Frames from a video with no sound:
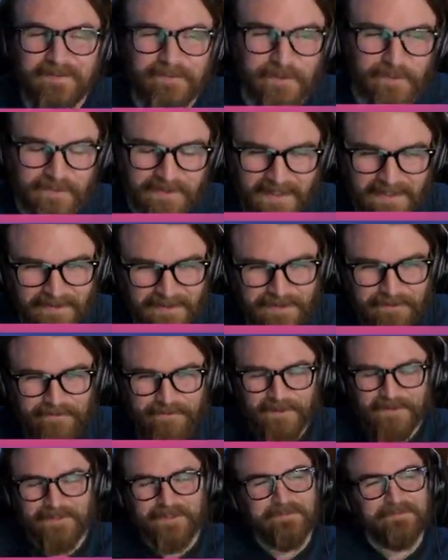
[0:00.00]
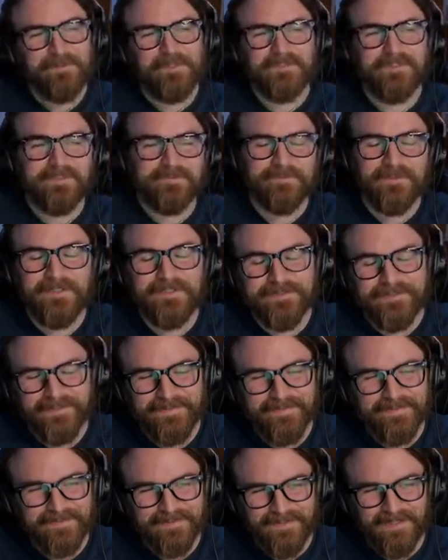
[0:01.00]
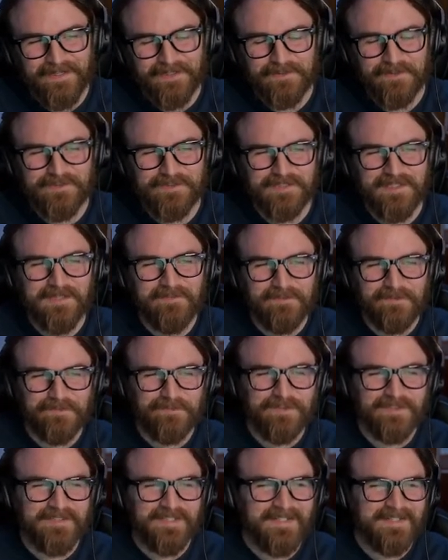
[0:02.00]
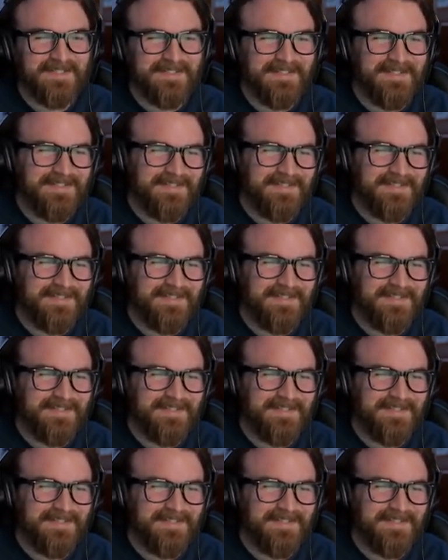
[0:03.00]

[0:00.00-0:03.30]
you're yelling friendly, friendly, friendly, then yeah, it could save you for a second.